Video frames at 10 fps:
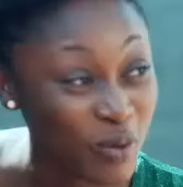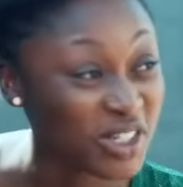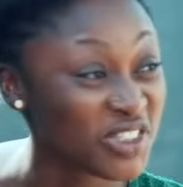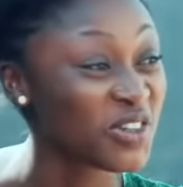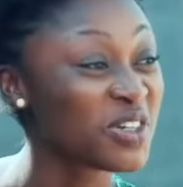
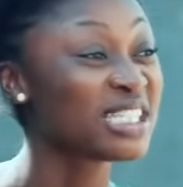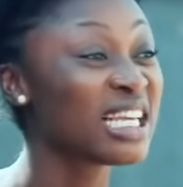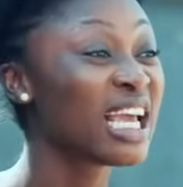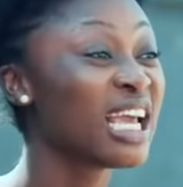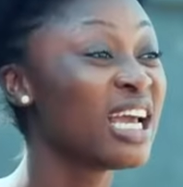Which
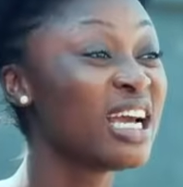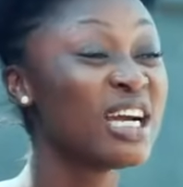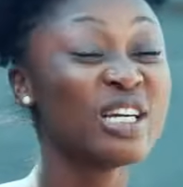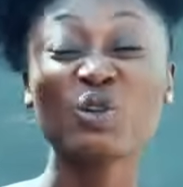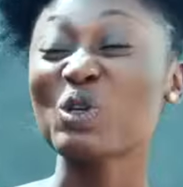Dozier?
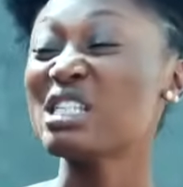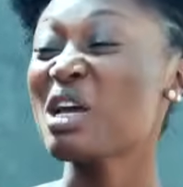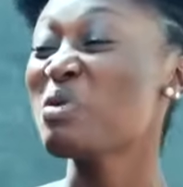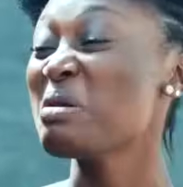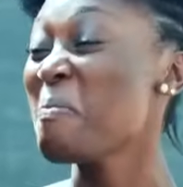
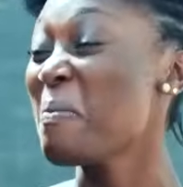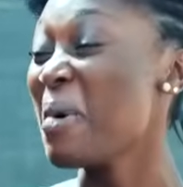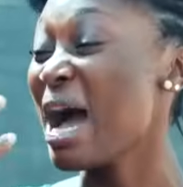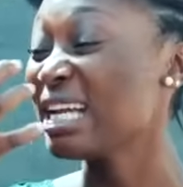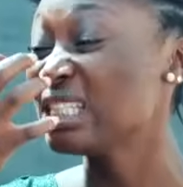Dozier with
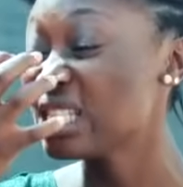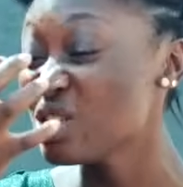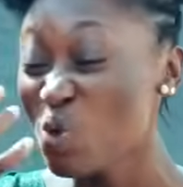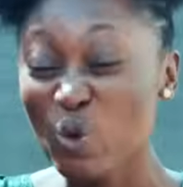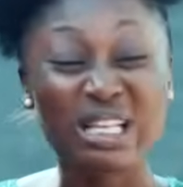
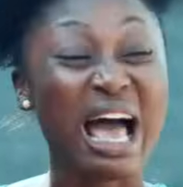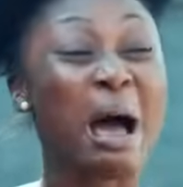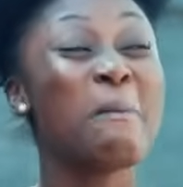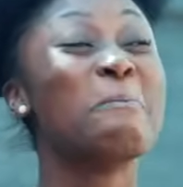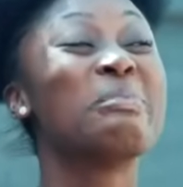mighty nose and